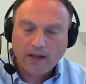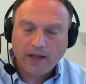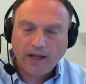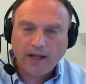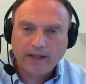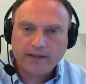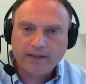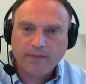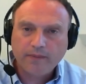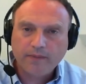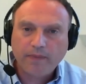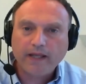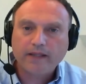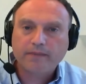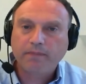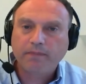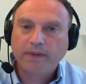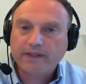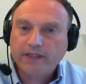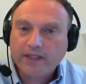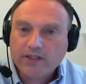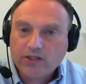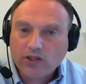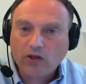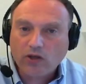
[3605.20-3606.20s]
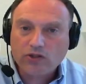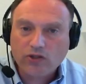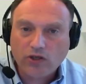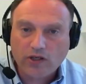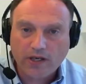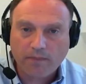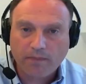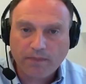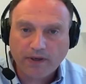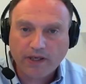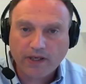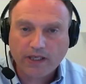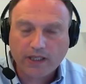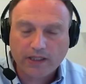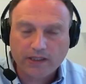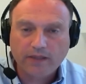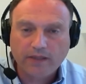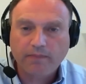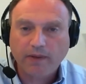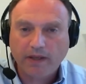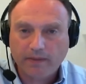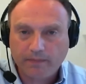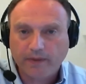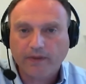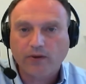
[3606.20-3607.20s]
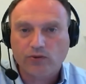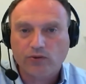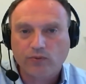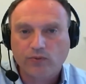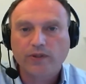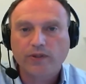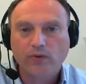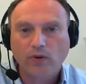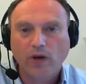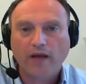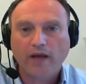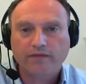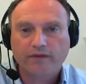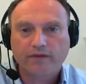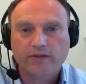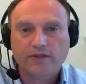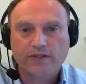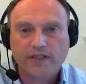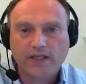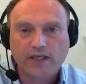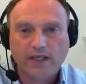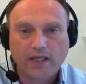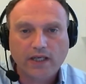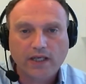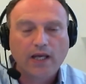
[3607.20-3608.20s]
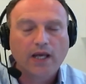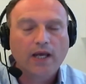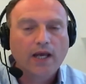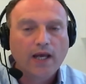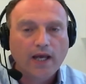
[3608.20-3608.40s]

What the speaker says: debate, but it's also an empirical debate, because we do have to see,